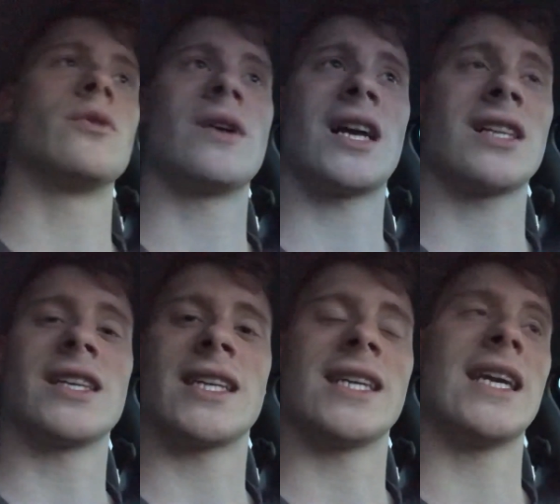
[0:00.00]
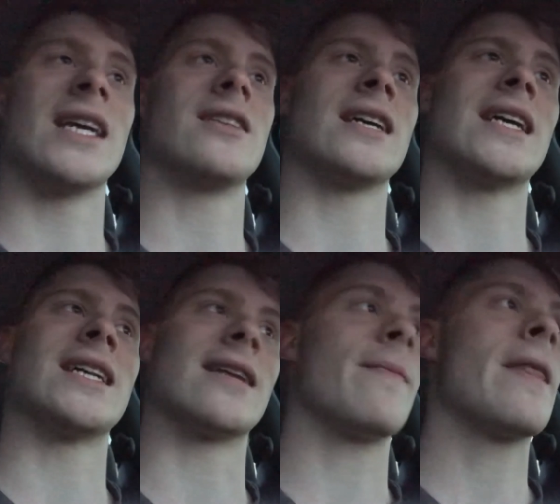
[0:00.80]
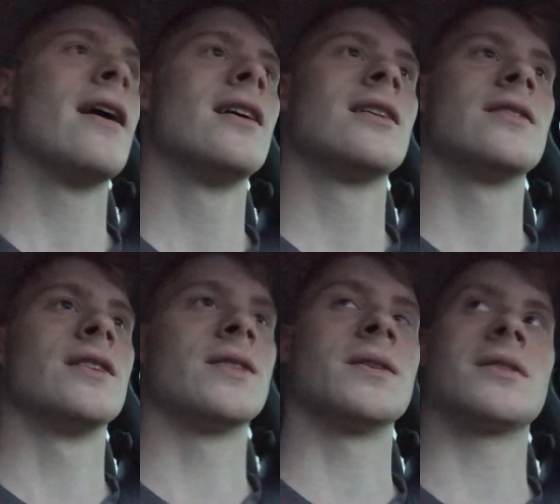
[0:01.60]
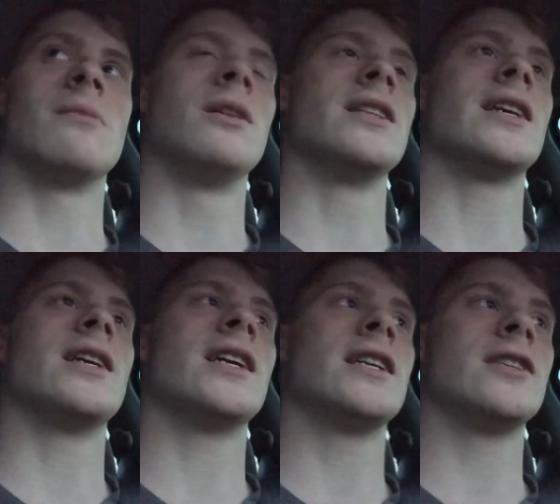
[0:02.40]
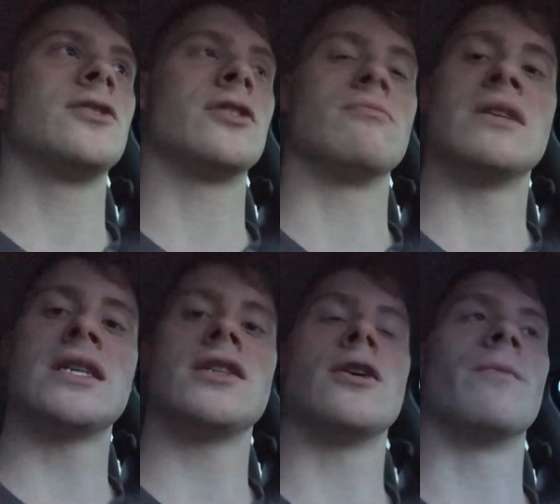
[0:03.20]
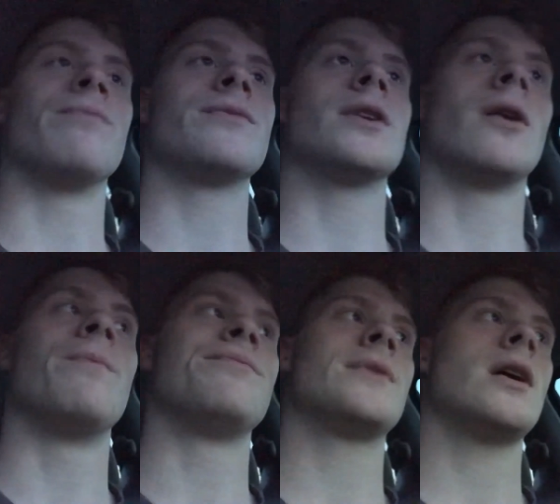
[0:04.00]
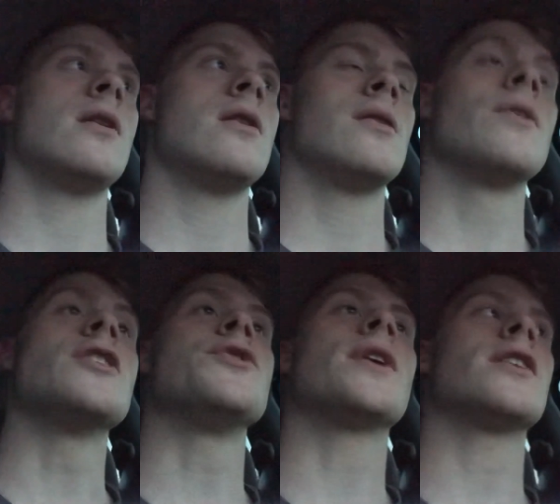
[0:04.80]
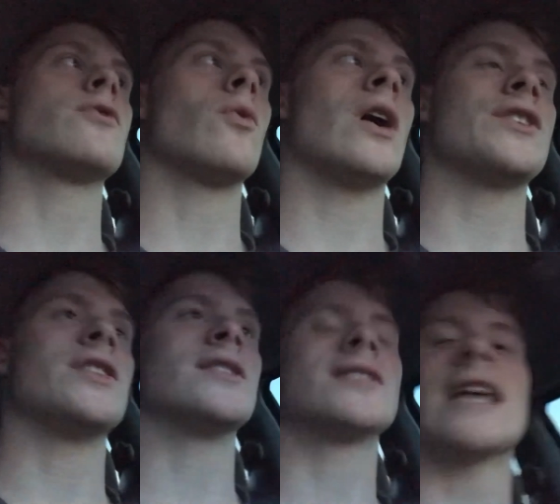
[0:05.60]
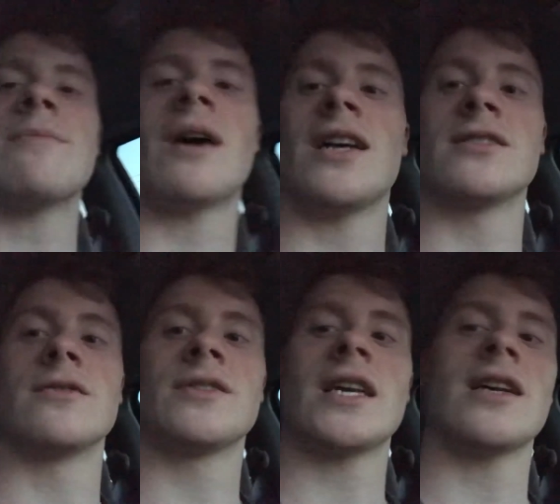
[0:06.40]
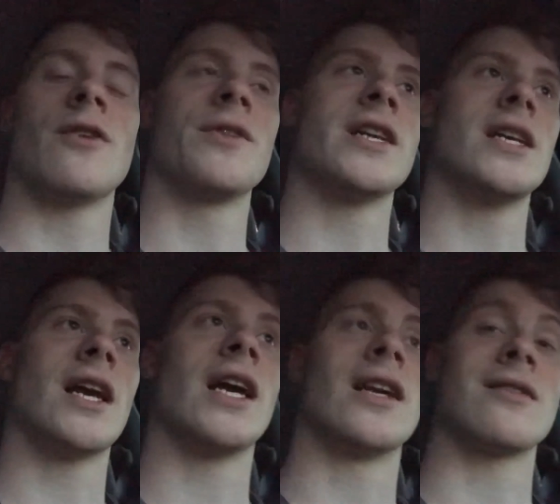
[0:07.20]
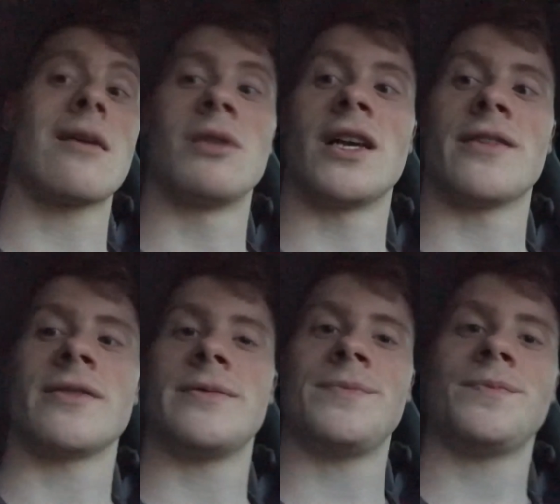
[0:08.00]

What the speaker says: to when I click it again to end it. This is completely unedited, just me and you. So thank you guys for watching. Stay positive, stay healthy, and God bless.